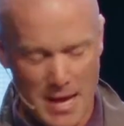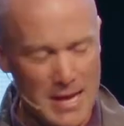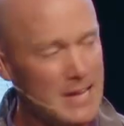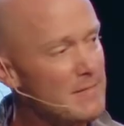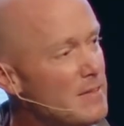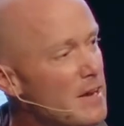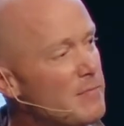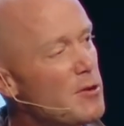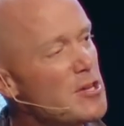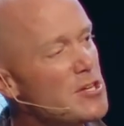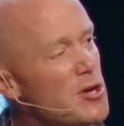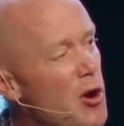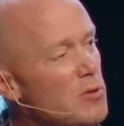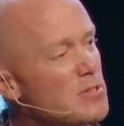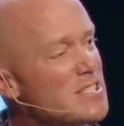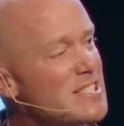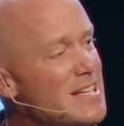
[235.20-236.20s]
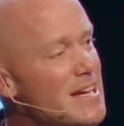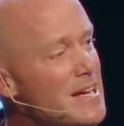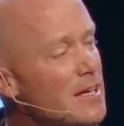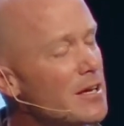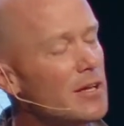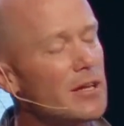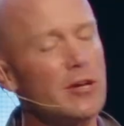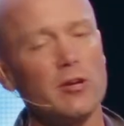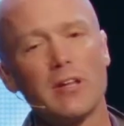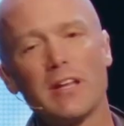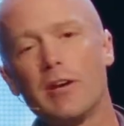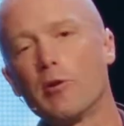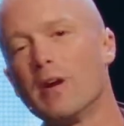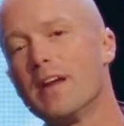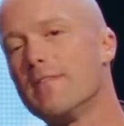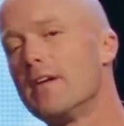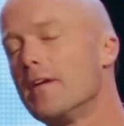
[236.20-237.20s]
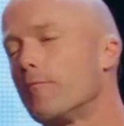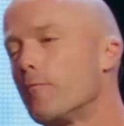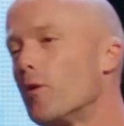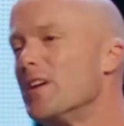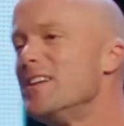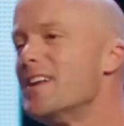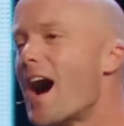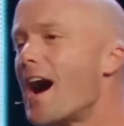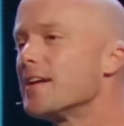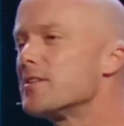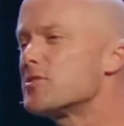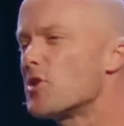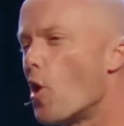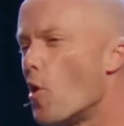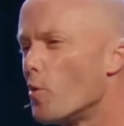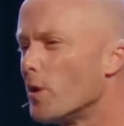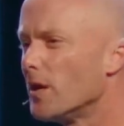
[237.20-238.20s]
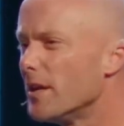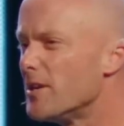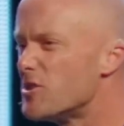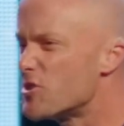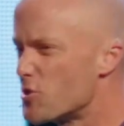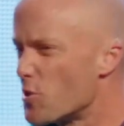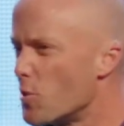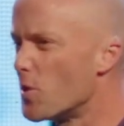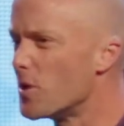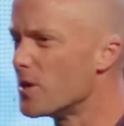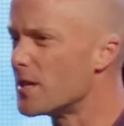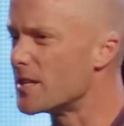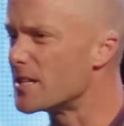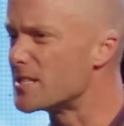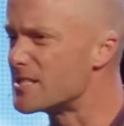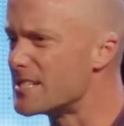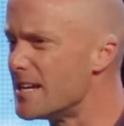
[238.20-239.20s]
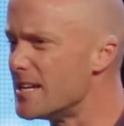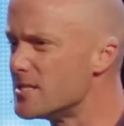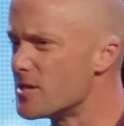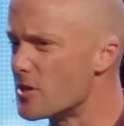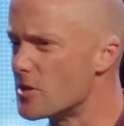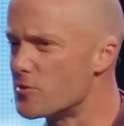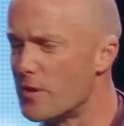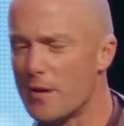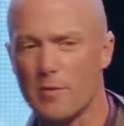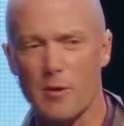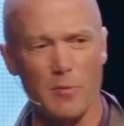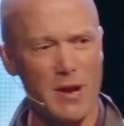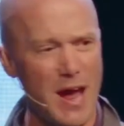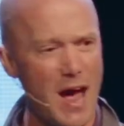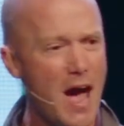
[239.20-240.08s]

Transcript: Even if we don't see it clearly, or even if we're not totally sure that the seeds of the dream that we